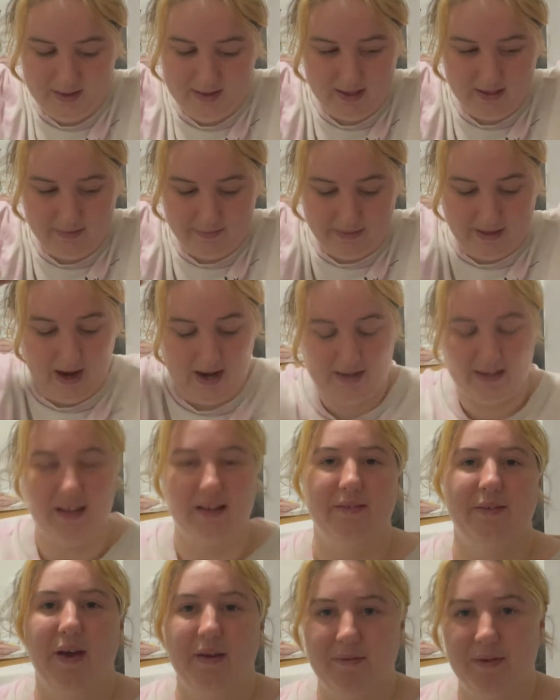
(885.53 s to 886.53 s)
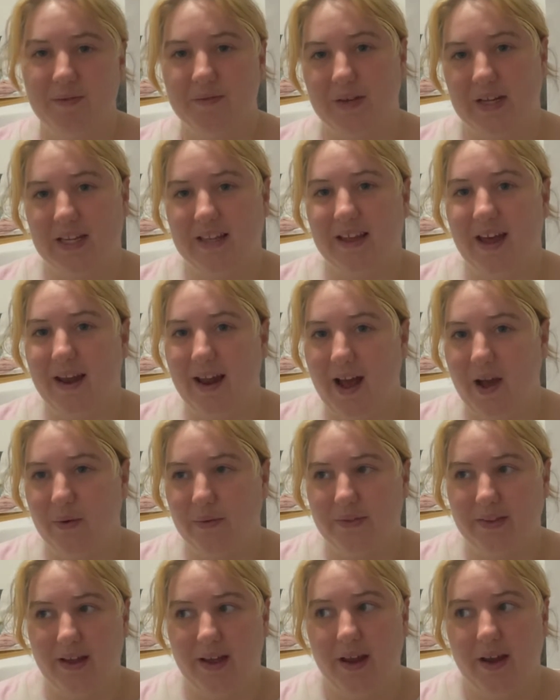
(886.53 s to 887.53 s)
But I kind of have to figure that out
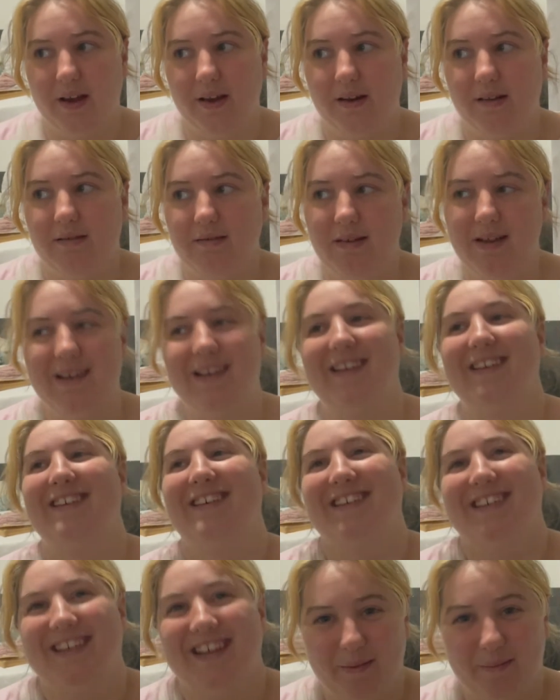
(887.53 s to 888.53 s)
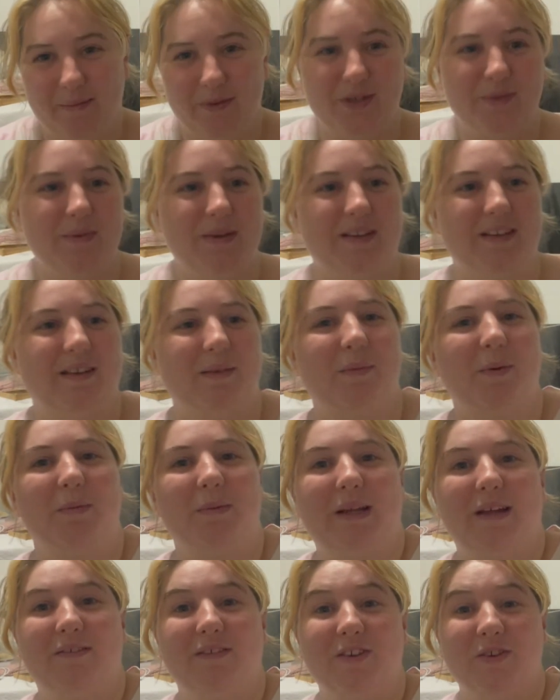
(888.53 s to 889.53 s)
then, which means I probably
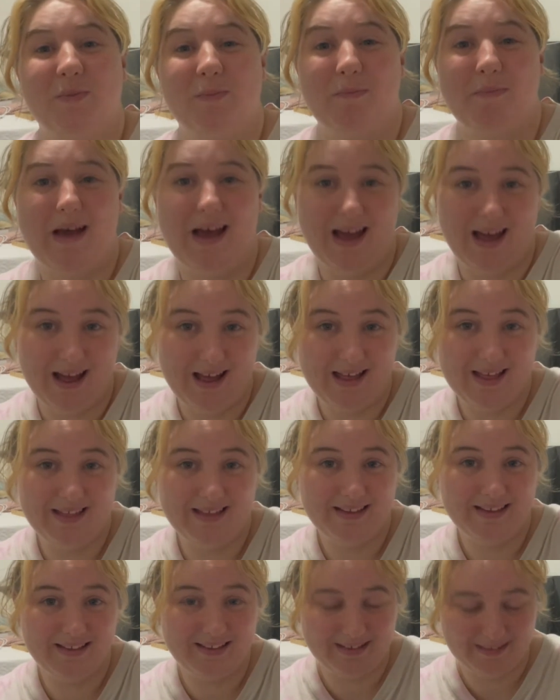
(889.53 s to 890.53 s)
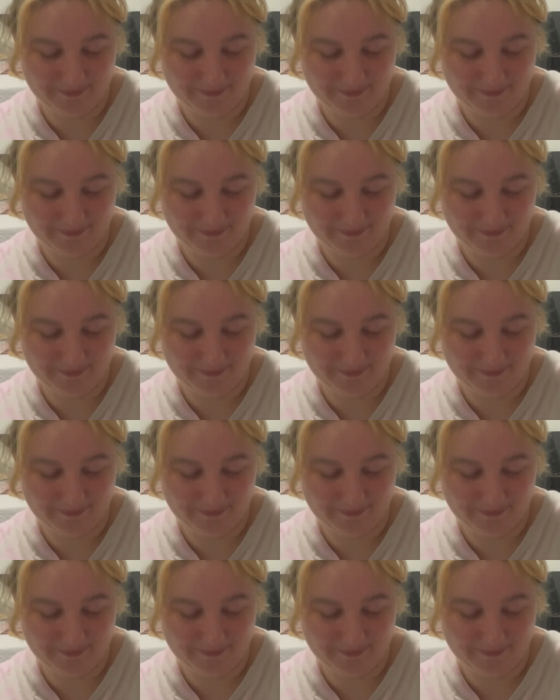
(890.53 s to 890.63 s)
have to do maths